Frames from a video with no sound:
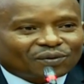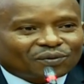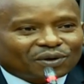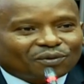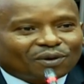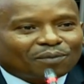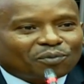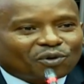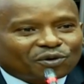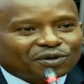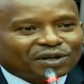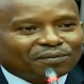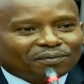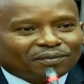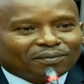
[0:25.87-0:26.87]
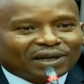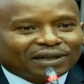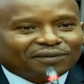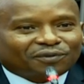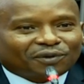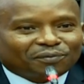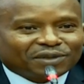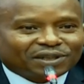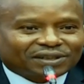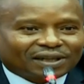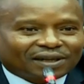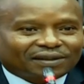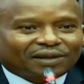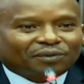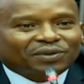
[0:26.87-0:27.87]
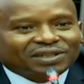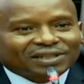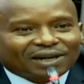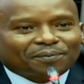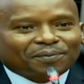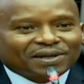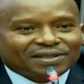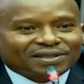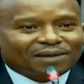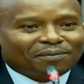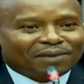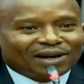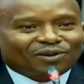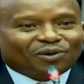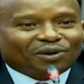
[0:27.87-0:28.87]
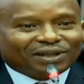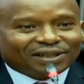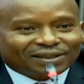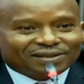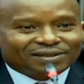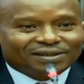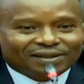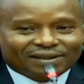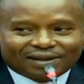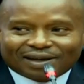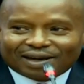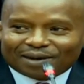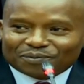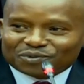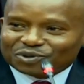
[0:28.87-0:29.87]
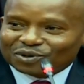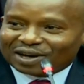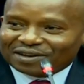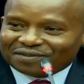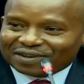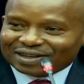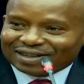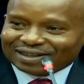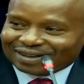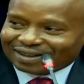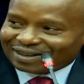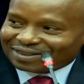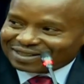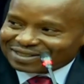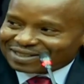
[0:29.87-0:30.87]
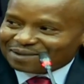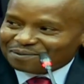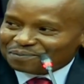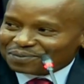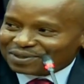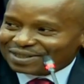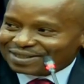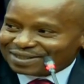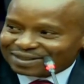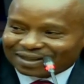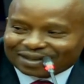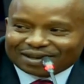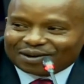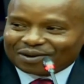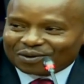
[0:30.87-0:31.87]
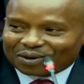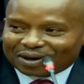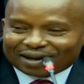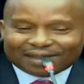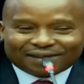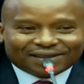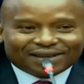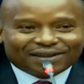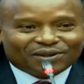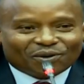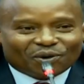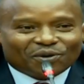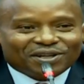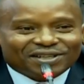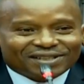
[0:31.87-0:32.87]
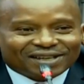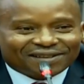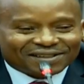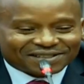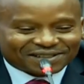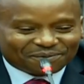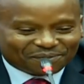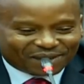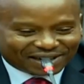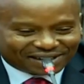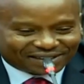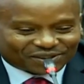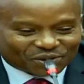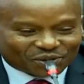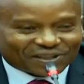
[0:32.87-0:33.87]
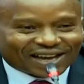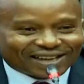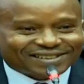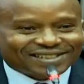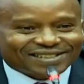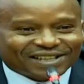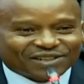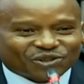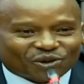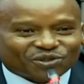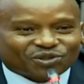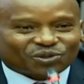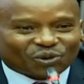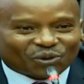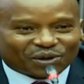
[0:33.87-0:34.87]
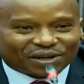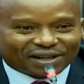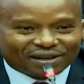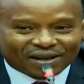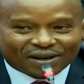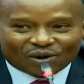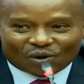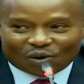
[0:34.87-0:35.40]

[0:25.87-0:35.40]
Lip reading: we were borrowing money from each other, which happens among colleagues. I'm sure even the MPs, they owe each other some money. So that is the short story